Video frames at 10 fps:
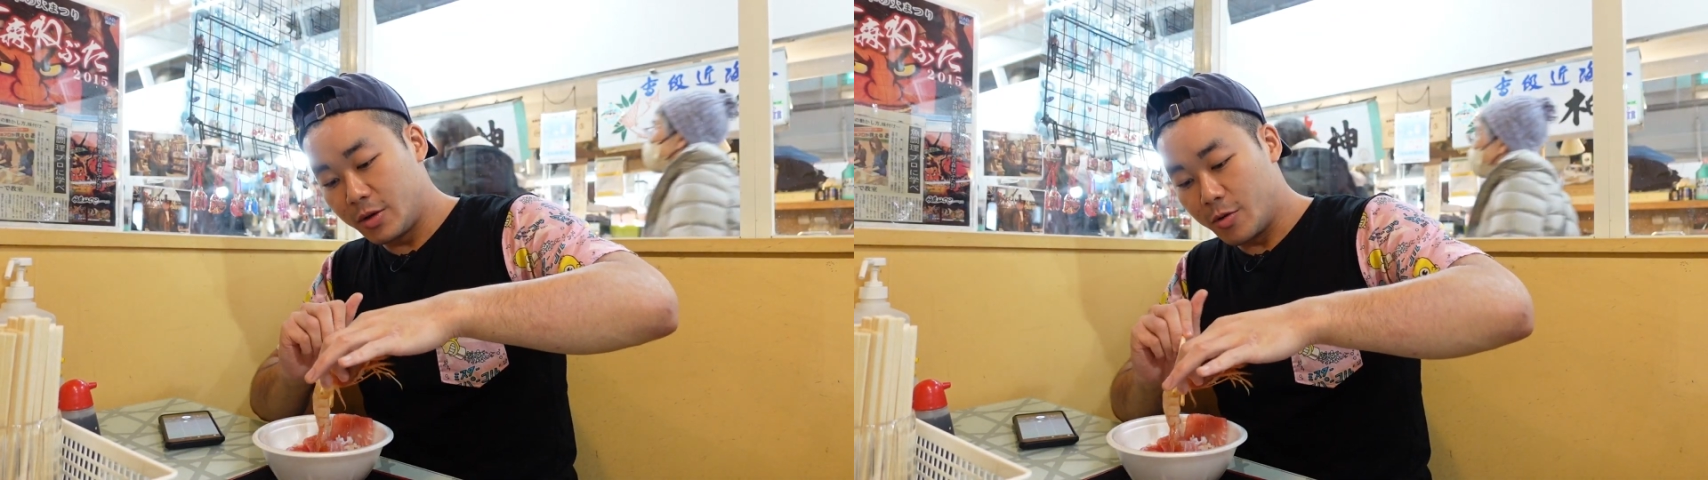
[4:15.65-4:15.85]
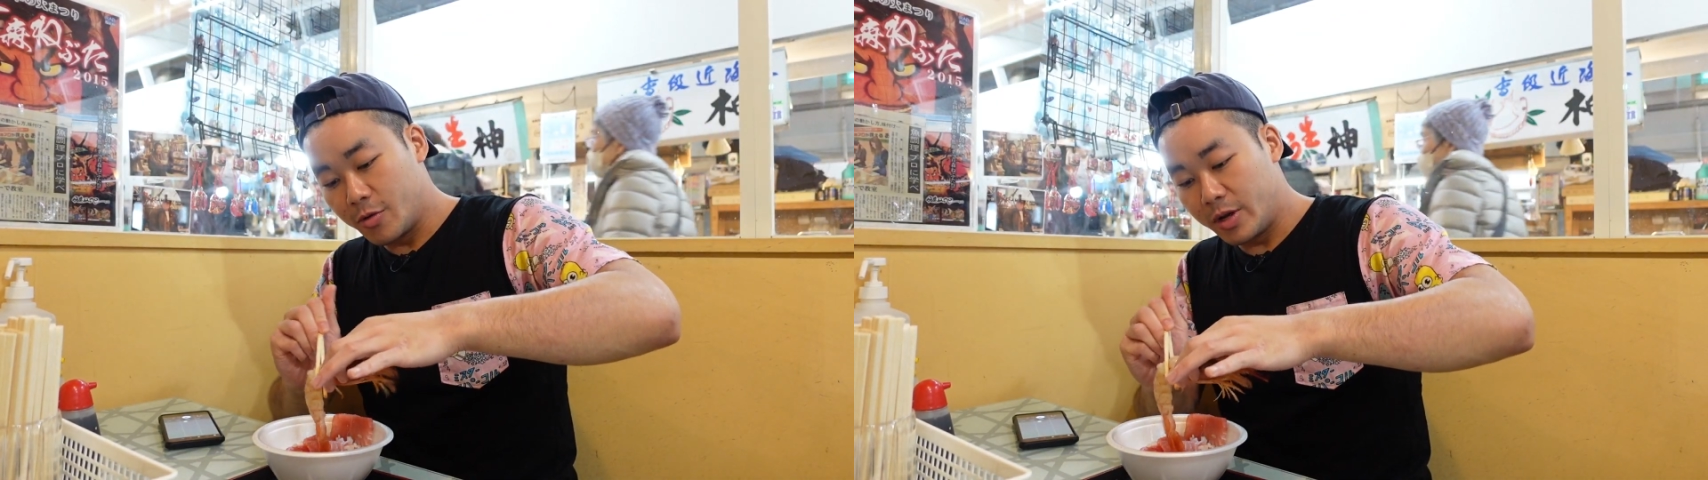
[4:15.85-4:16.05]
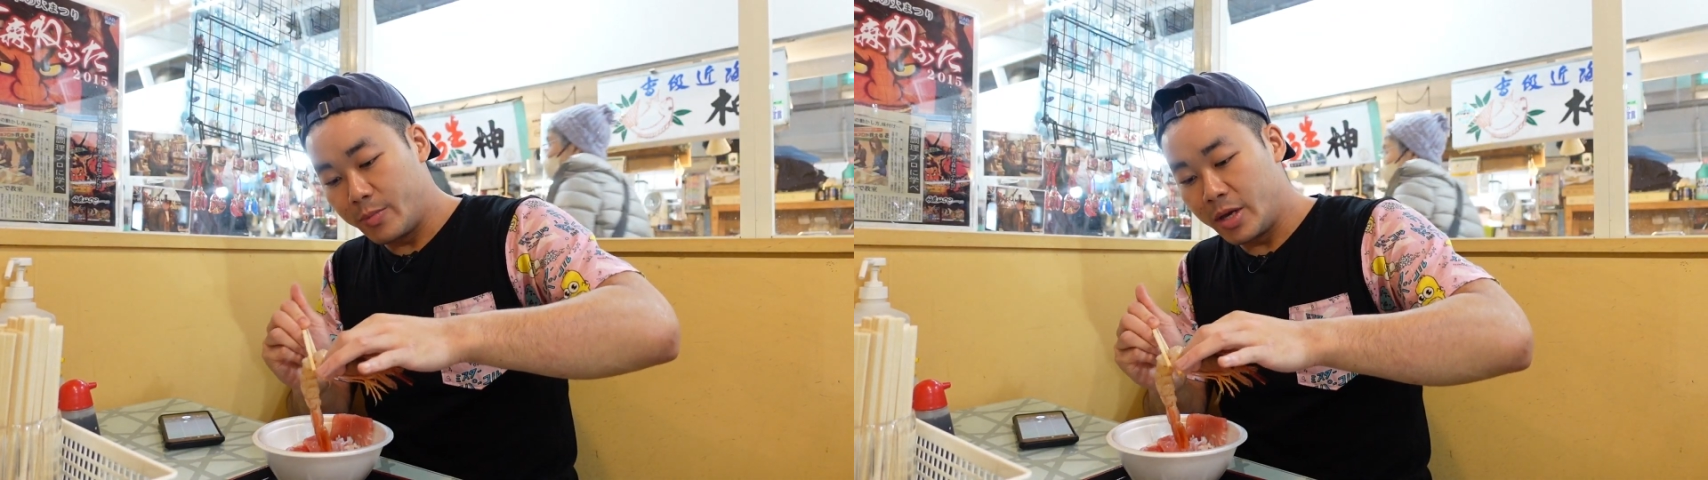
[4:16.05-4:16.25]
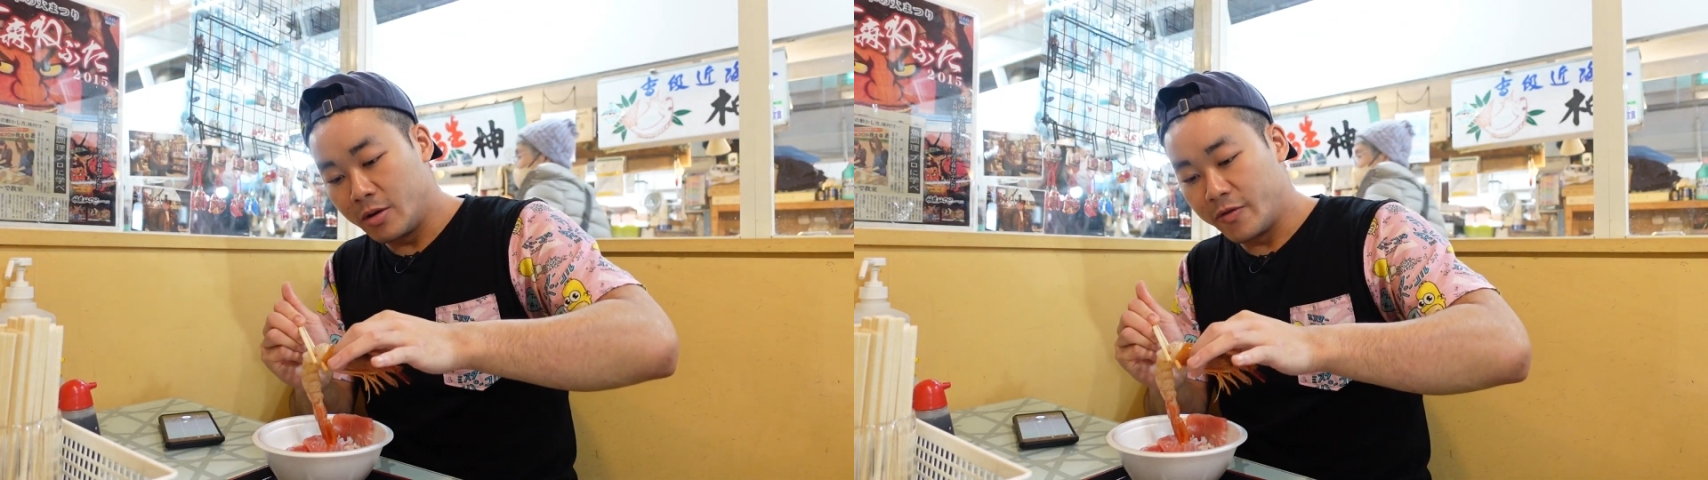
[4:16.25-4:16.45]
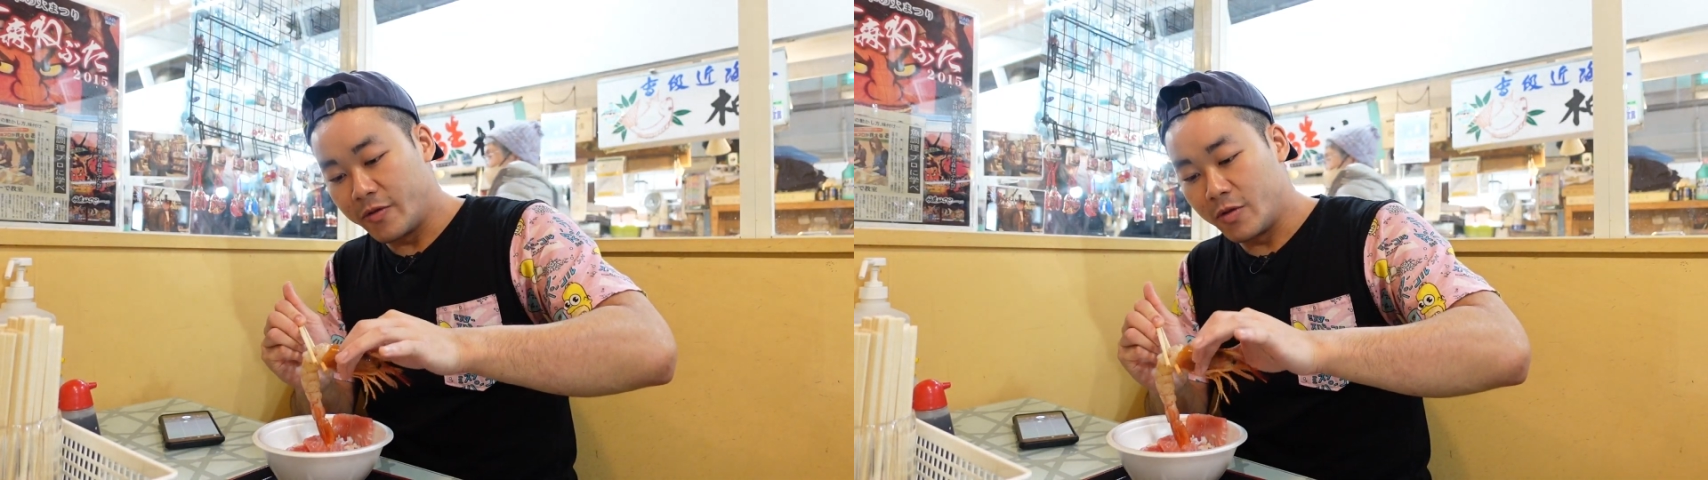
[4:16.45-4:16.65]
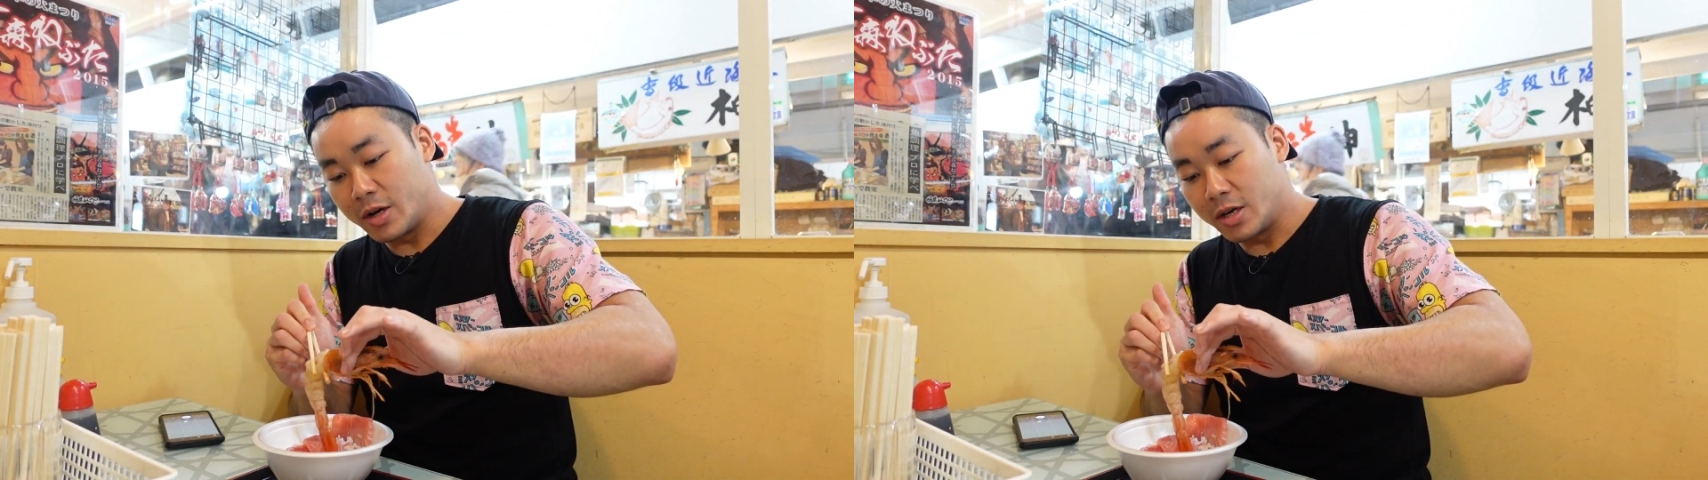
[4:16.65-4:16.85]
already peeled for